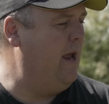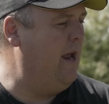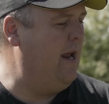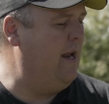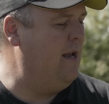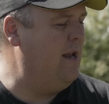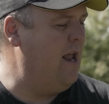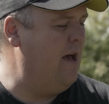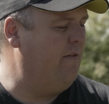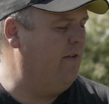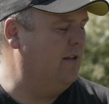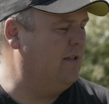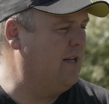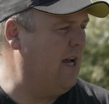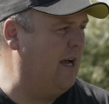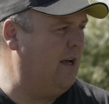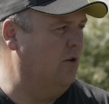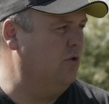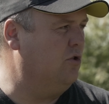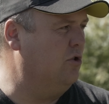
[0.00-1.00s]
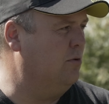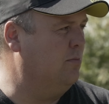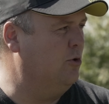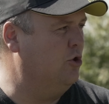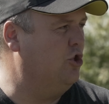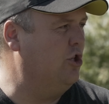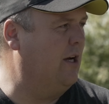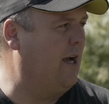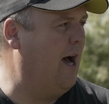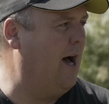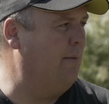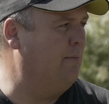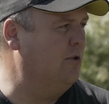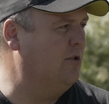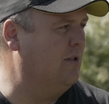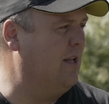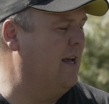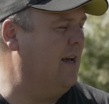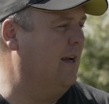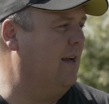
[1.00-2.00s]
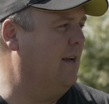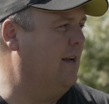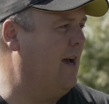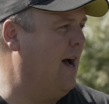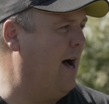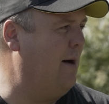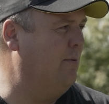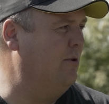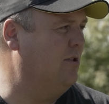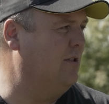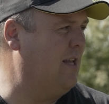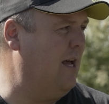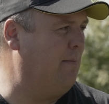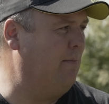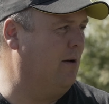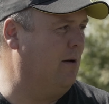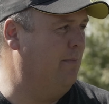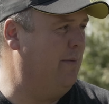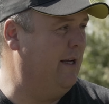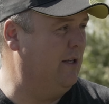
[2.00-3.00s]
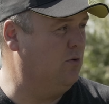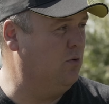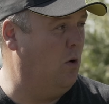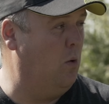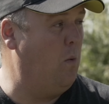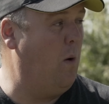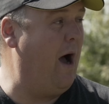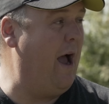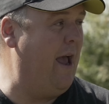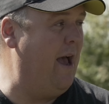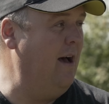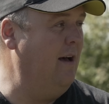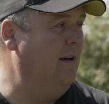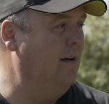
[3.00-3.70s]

it never tangles as much a carbon stem compared to a wire.